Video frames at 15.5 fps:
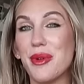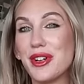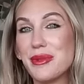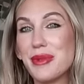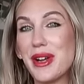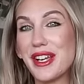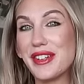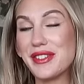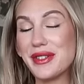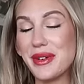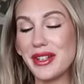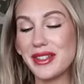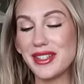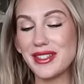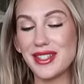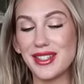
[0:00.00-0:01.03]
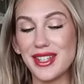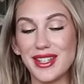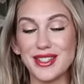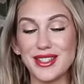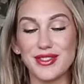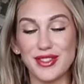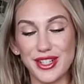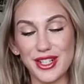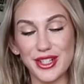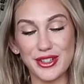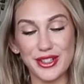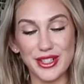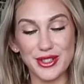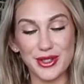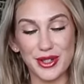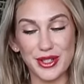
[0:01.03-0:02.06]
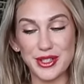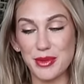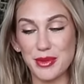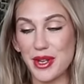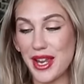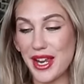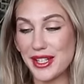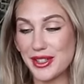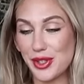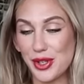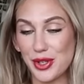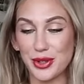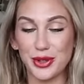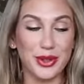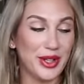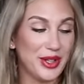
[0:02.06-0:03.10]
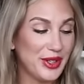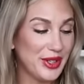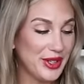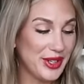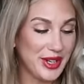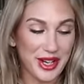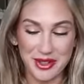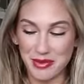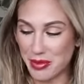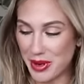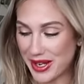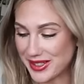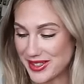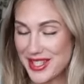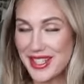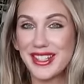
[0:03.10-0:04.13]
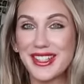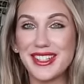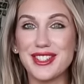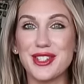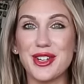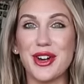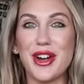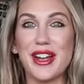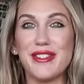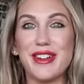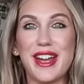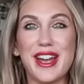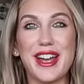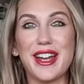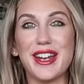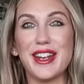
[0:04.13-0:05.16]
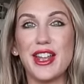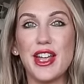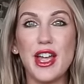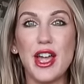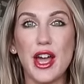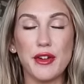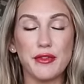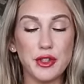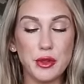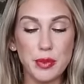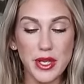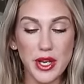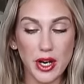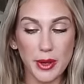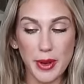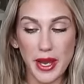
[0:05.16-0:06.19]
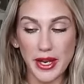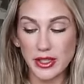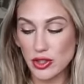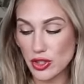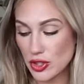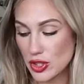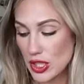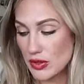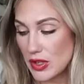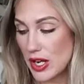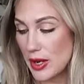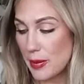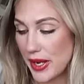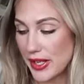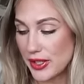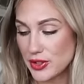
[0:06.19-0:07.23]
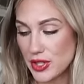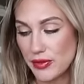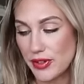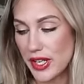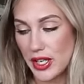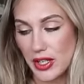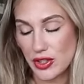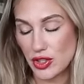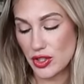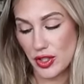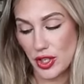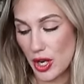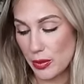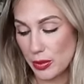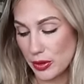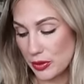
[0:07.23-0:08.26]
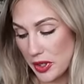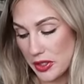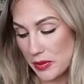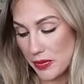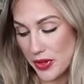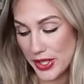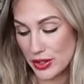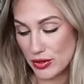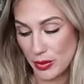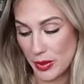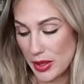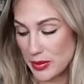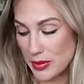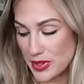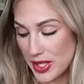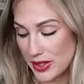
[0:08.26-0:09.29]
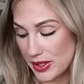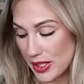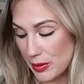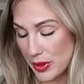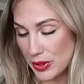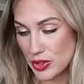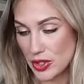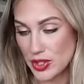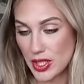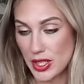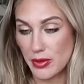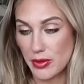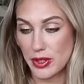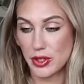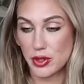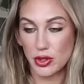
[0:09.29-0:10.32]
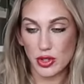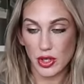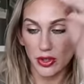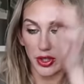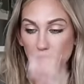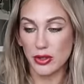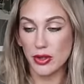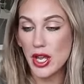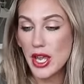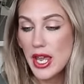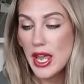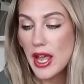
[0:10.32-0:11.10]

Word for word: Welcome back everyone. Today's video is going to be a new unboxing. So I've had a few PR packages show up. I also have like just a couple random things from Amazon that I purchased that I wanted to show you.